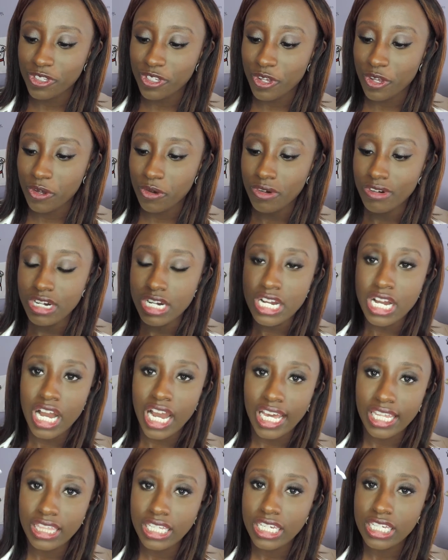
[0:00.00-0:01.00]
So
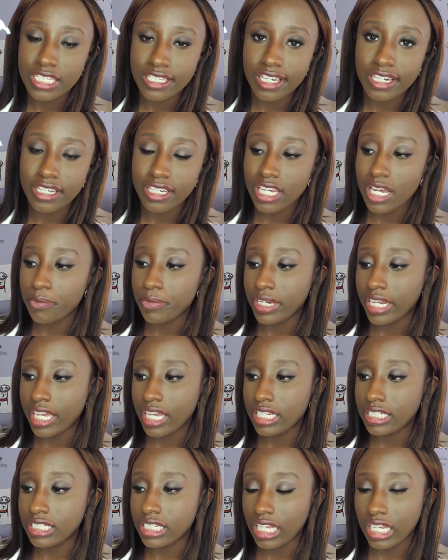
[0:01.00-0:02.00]
I think it's going to come in
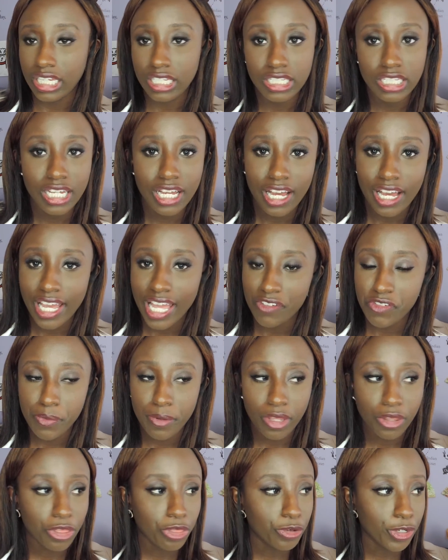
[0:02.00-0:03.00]
handy. I have
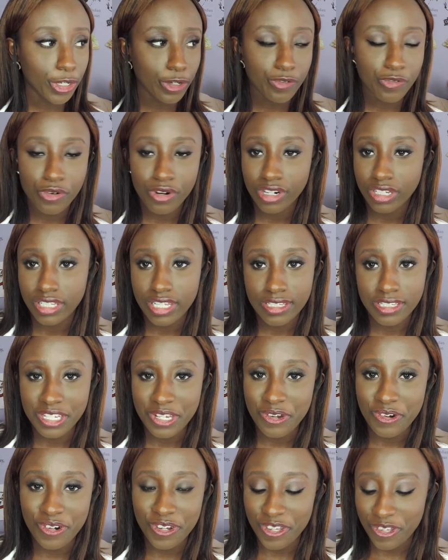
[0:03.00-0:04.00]
about 3 or 4
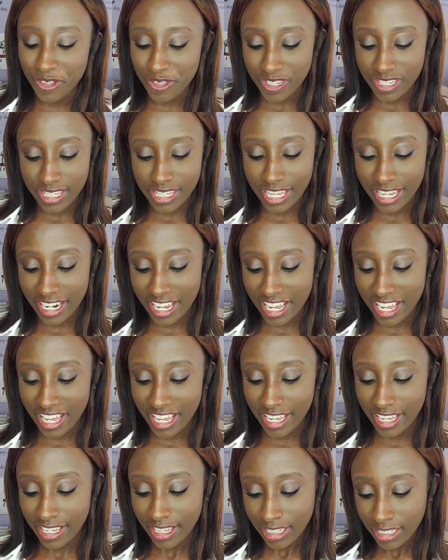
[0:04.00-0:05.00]
cleansing oils that
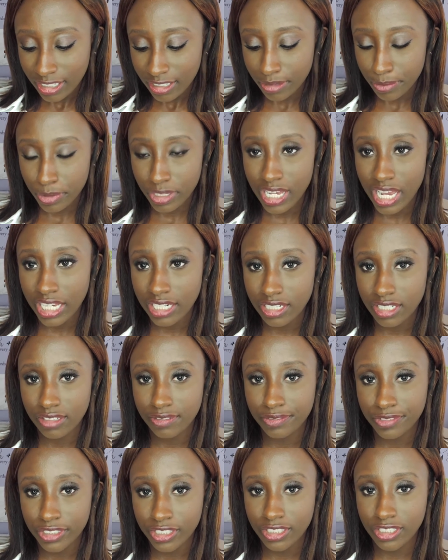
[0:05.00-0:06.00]
I kind
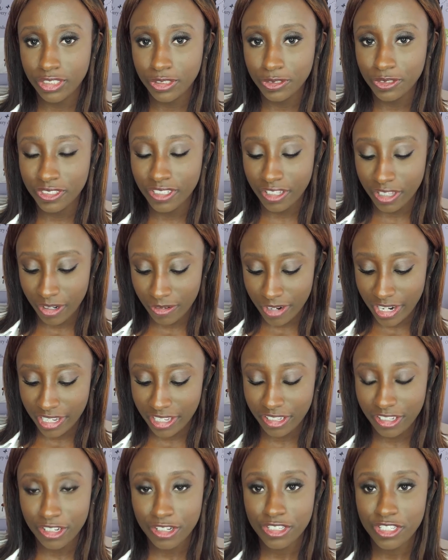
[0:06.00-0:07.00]
of use on the
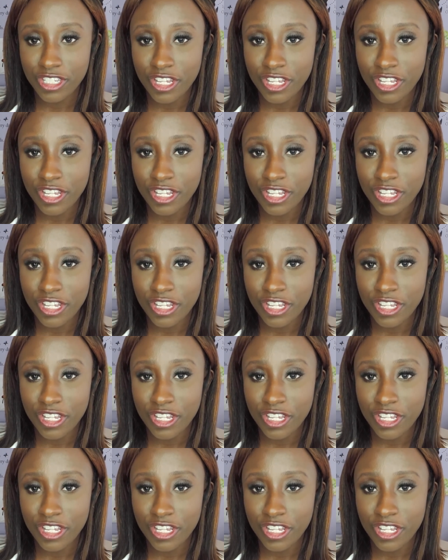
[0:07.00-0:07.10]
regular.